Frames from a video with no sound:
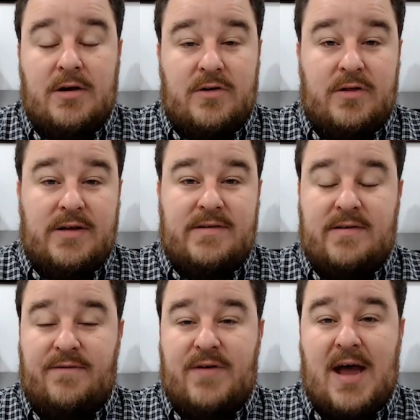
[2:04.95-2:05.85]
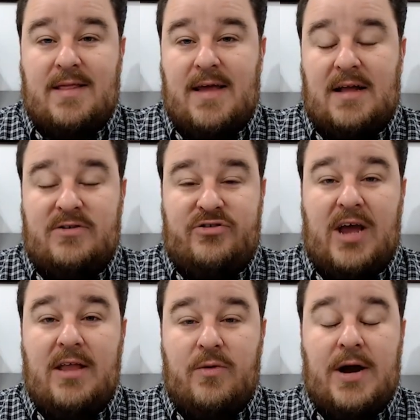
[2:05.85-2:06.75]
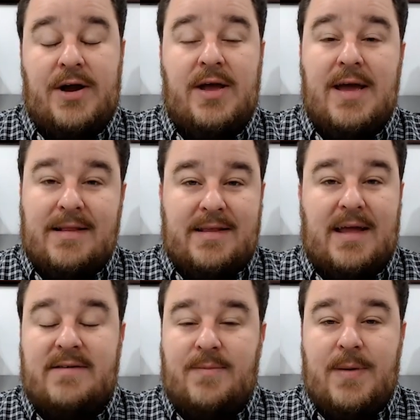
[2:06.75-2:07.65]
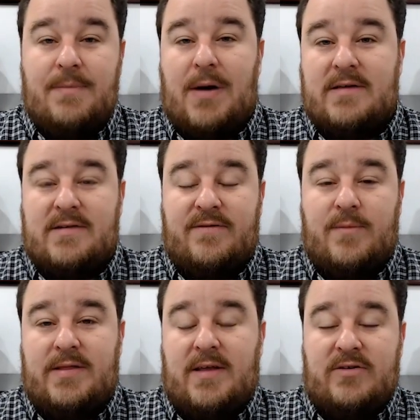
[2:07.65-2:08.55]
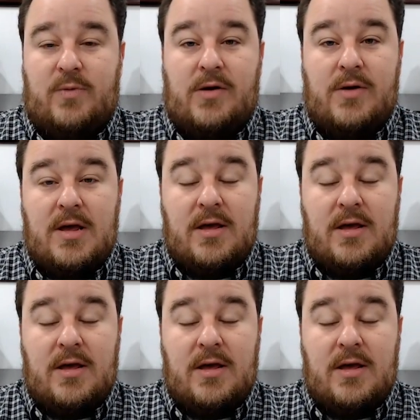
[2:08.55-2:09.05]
So this is the fact that January tends to be a positive month as well.